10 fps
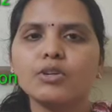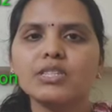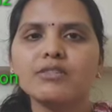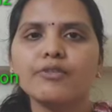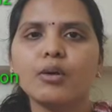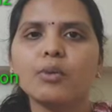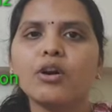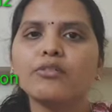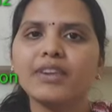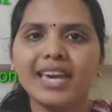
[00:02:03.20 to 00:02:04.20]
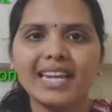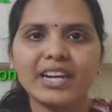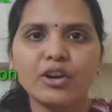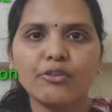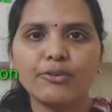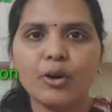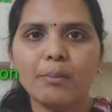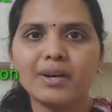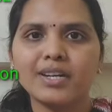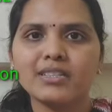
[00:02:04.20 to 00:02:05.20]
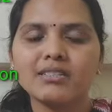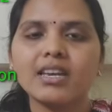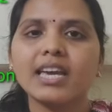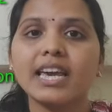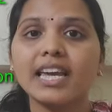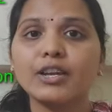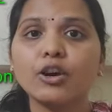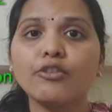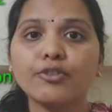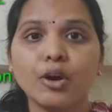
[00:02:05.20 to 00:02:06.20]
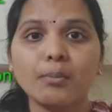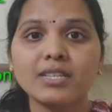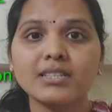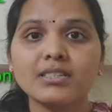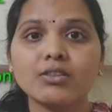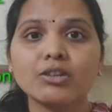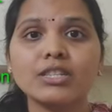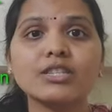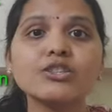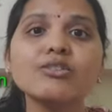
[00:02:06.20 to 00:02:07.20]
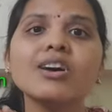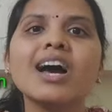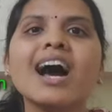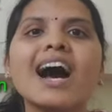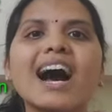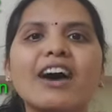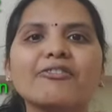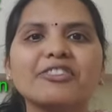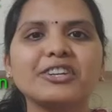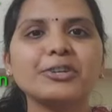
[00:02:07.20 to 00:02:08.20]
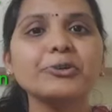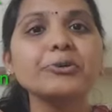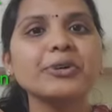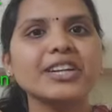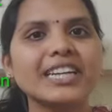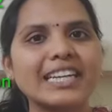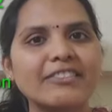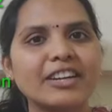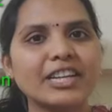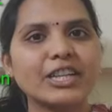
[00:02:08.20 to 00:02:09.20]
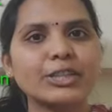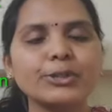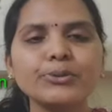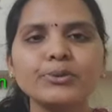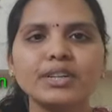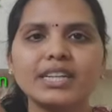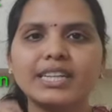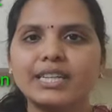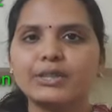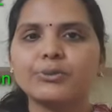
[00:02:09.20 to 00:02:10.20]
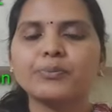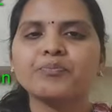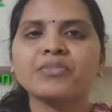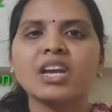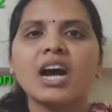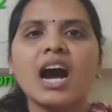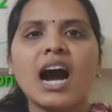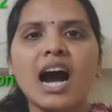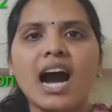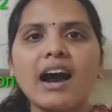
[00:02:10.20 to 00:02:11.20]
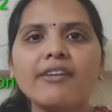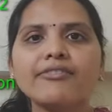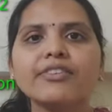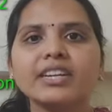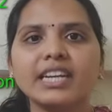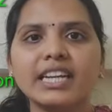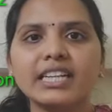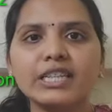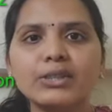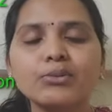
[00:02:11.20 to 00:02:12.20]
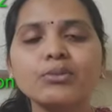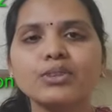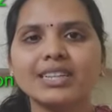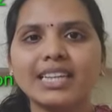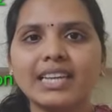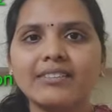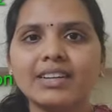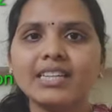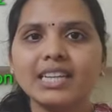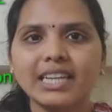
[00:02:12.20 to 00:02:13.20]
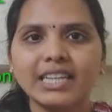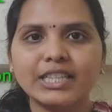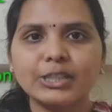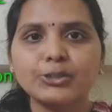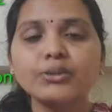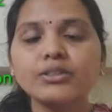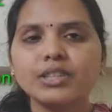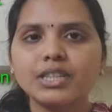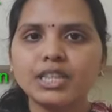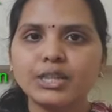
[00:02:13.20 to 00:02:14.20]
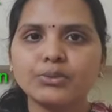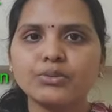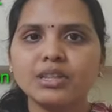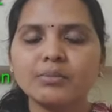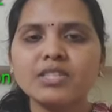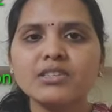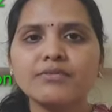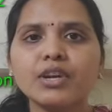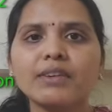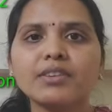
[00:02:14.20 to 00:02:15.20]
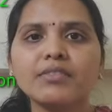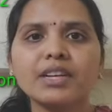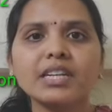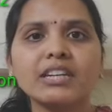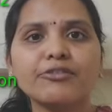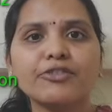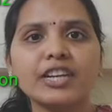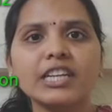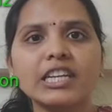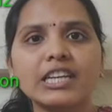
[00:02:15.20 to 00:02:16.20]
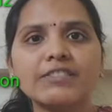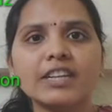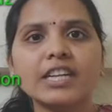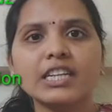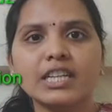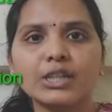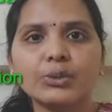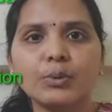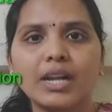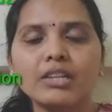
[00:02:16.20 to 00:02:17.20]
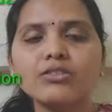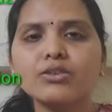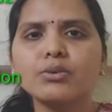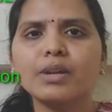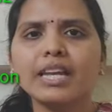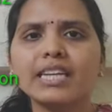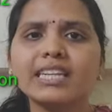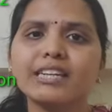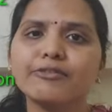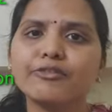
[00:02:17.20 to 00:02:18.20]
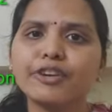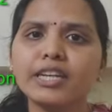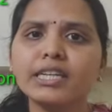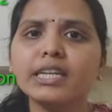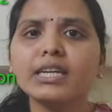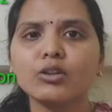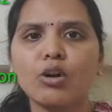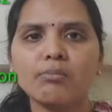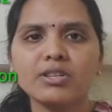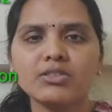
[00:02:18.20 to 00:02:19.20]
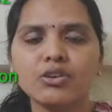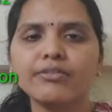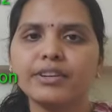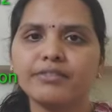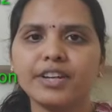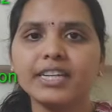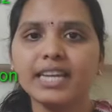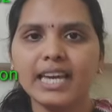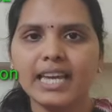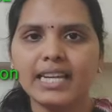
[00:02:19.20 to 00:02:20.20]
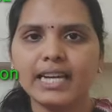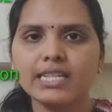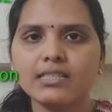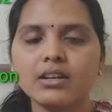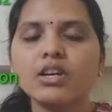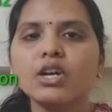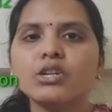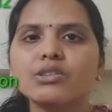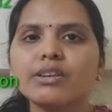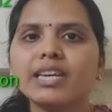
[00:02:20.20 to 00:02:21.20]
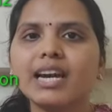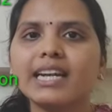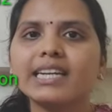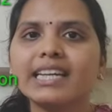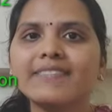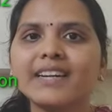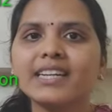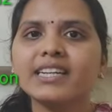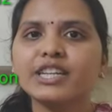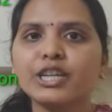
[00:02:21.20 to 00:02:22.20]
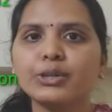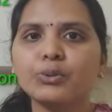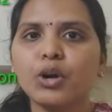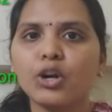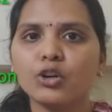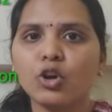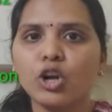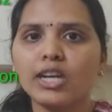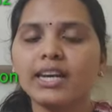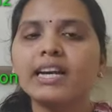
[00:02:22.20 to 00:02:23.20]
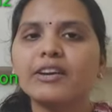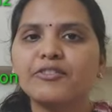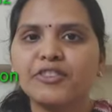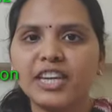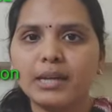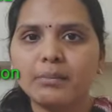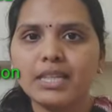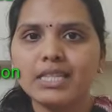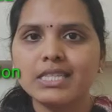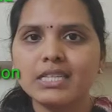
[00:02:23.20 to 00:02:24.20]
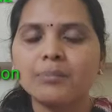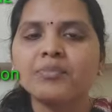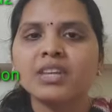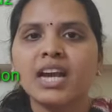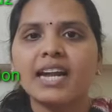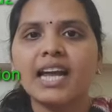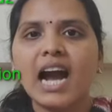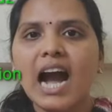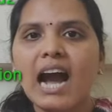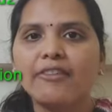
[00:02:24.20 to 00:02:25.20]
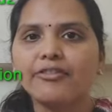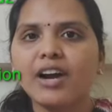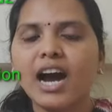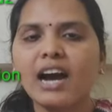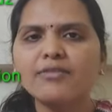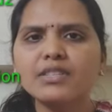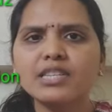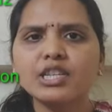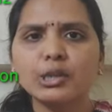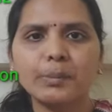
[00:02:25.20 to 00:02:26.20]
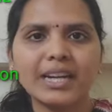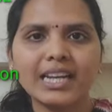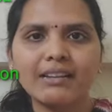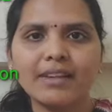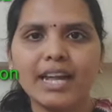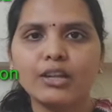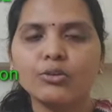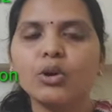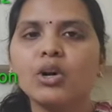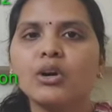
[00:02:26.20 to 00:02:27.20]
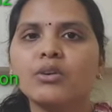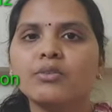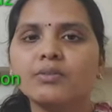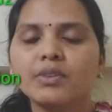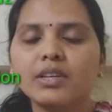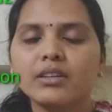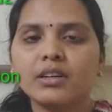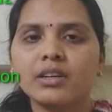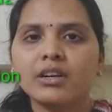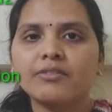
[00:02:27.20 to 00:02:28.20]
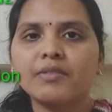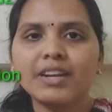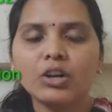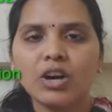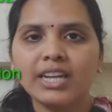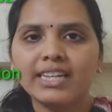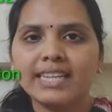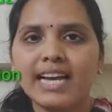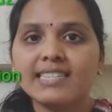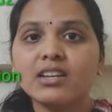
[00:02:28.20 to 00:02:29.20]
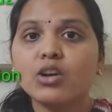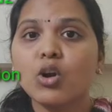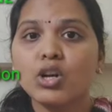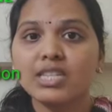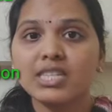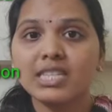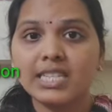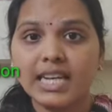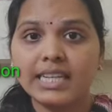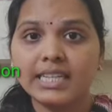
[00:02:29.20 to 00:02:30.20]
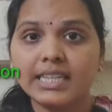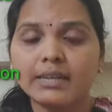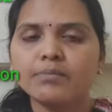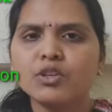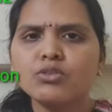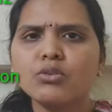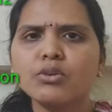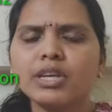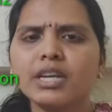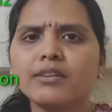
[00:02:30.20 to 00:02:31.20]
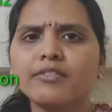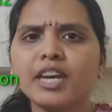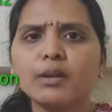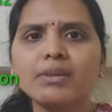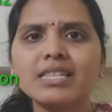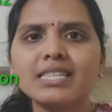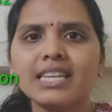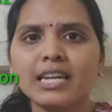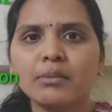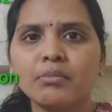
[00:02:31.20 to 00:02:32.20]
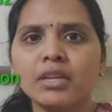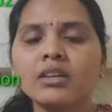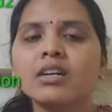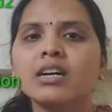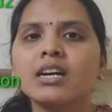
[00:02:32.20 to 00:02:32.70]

What is the formula of area of rhombus? Area of rhombus is equals to half into d1 into d2. Half into d1 into d2. That means if you have given different d1 and d2 values, you will get different rhombus of different areas. So here d1 and d2 are called variables, and half is a numerical value. We will call it as constant. So here variables can be